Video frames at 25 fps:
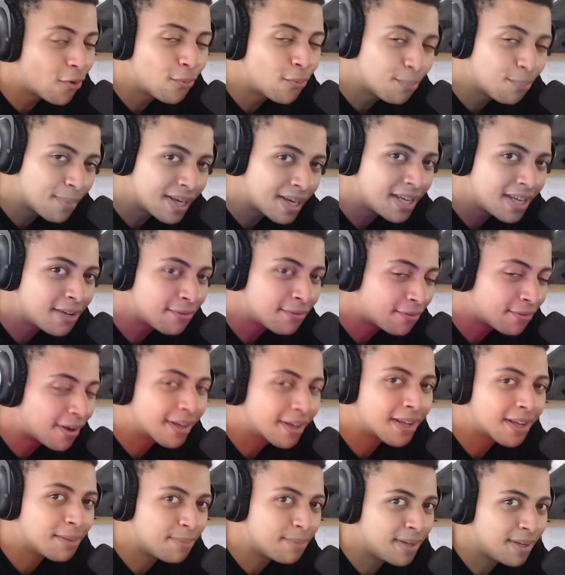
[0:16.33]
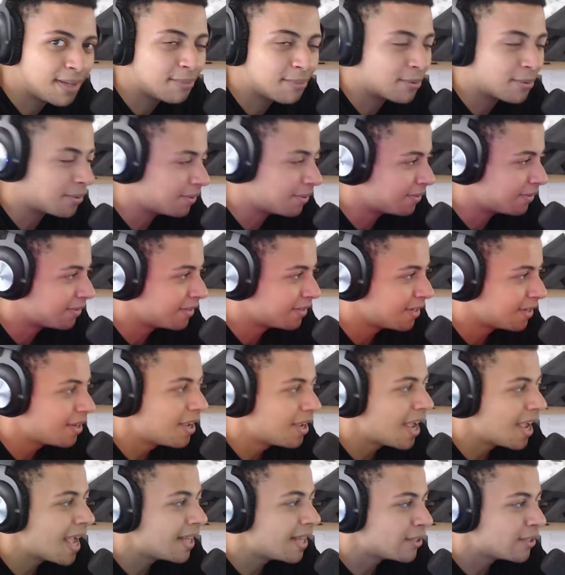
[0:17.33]
many people
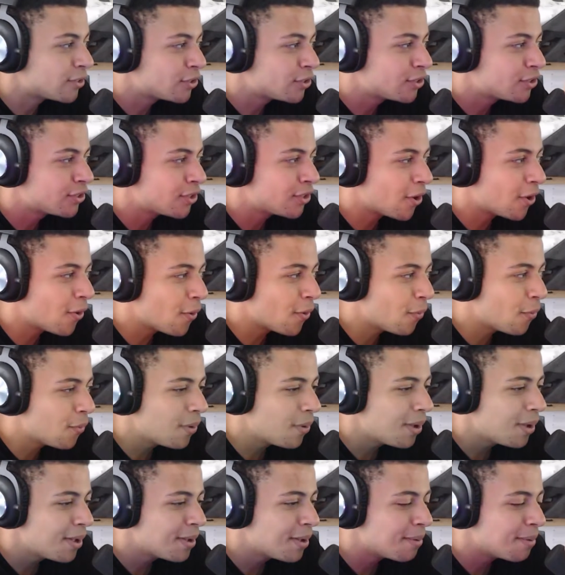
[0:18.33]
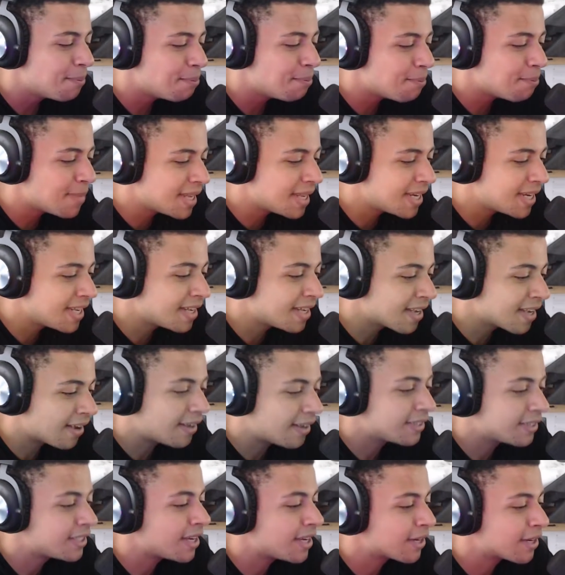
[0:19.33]
and so many
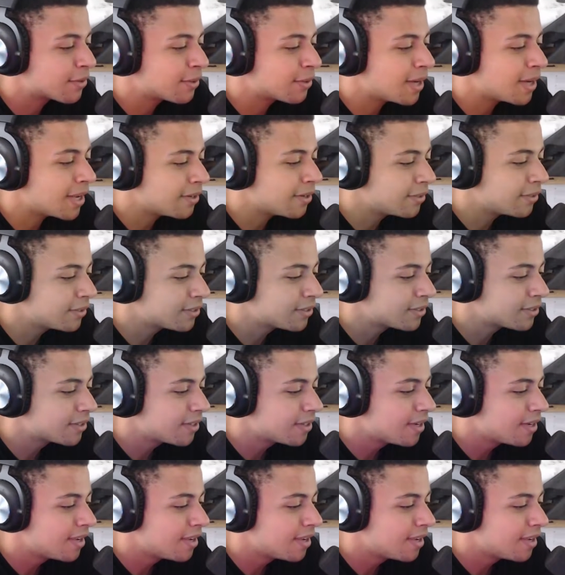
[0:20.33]
content creators